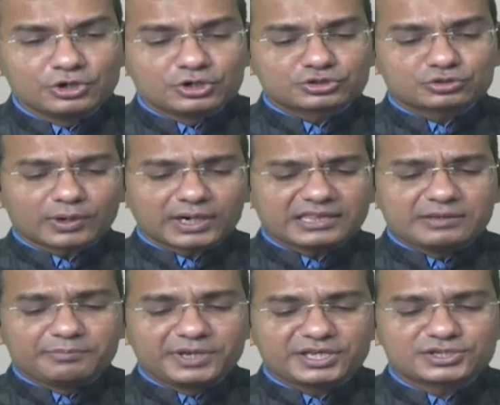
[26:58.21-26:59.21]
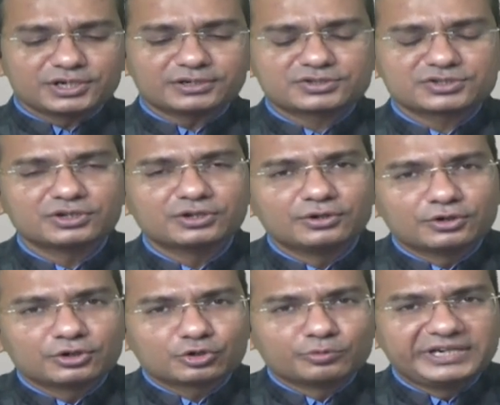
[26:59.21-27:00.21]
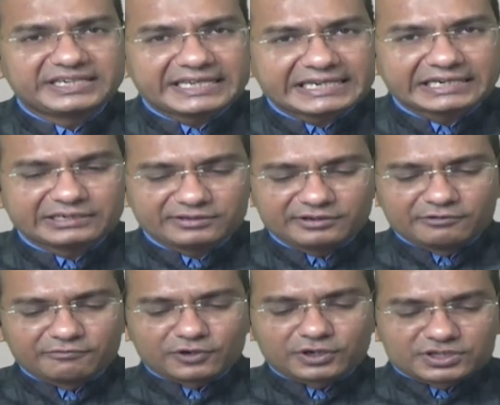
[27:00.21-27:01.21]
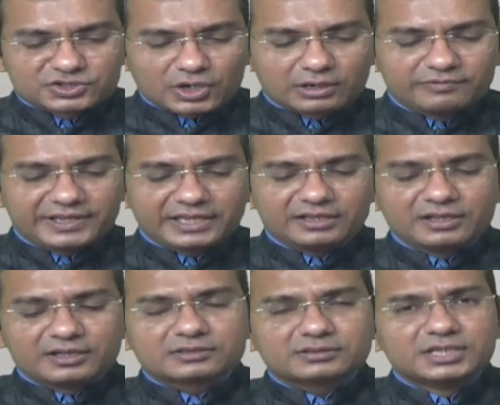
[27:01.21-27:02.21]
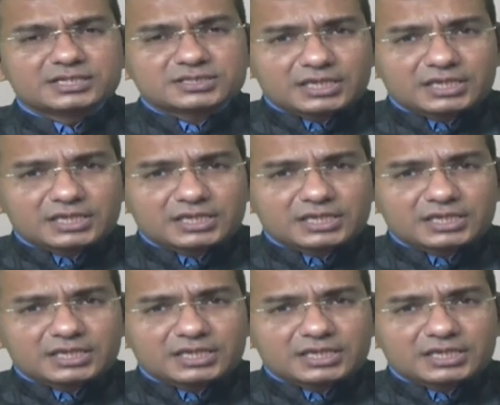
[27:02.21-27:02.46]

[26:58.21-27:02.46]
So what are the measures to be taken for resolving this